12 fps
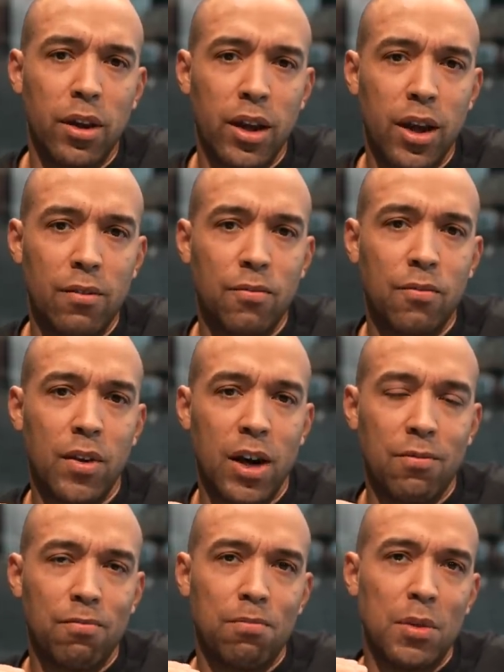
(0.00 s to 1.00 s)
Like I've
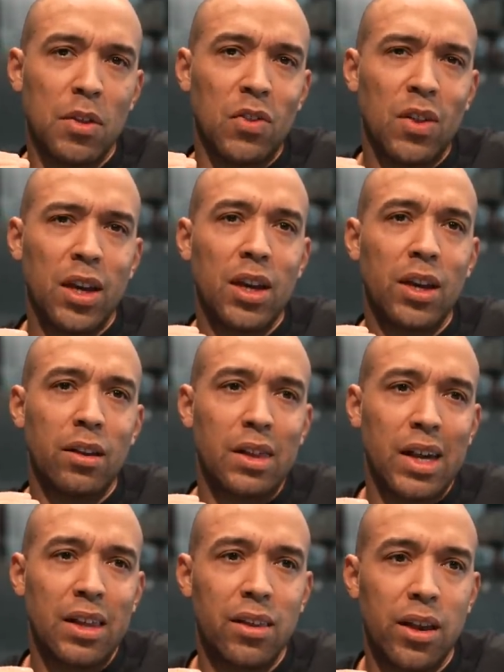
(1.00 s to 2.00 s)
I've been
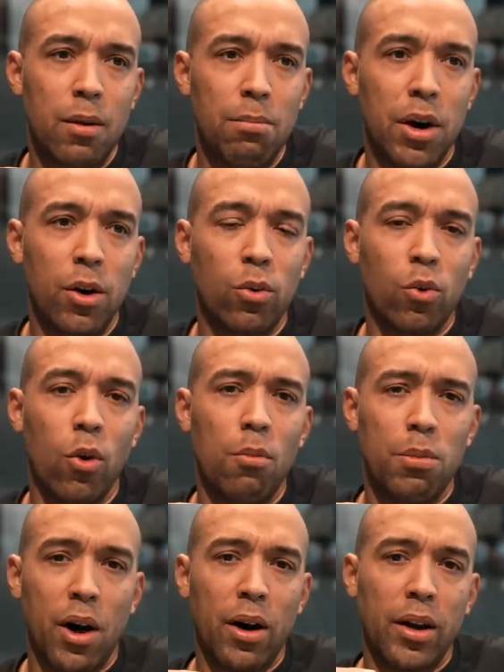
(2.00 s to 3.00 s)
thinking lately about
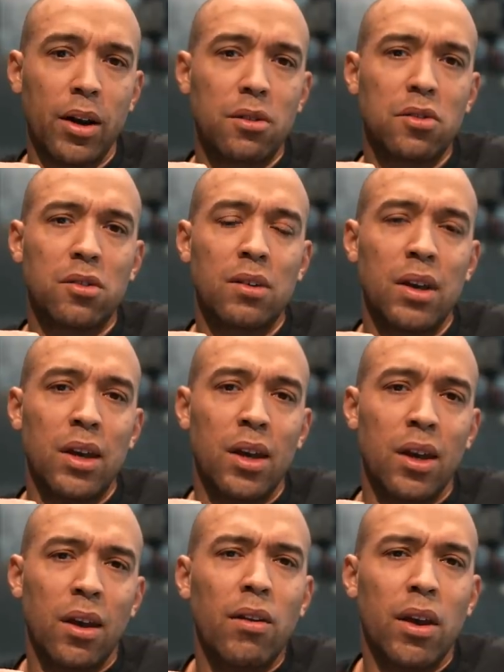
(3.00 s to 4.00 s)
robotics
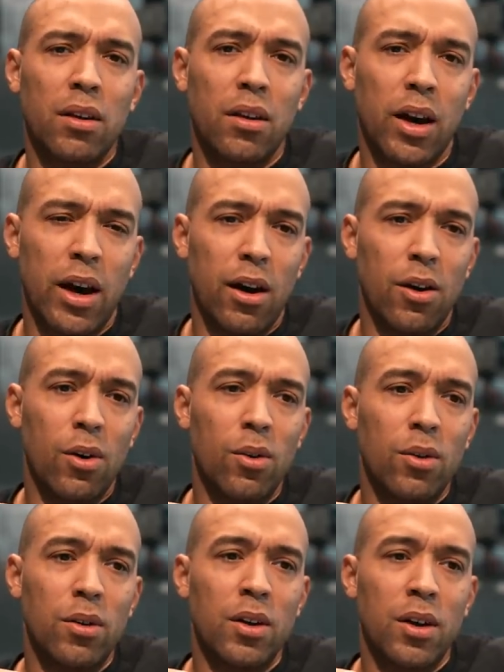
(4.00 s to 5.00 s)
and
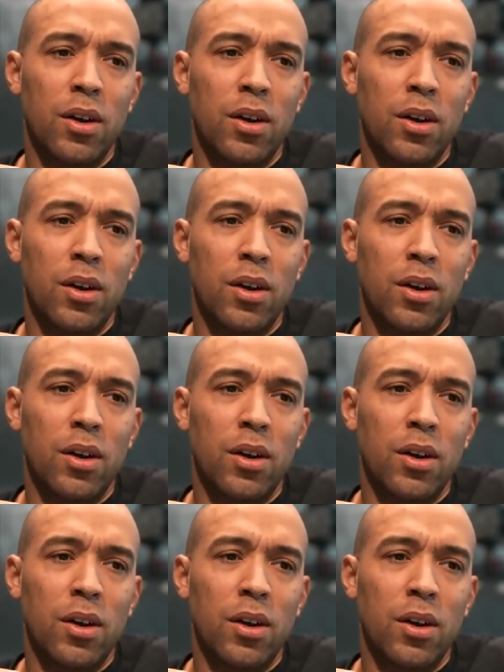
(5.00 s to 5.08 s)
how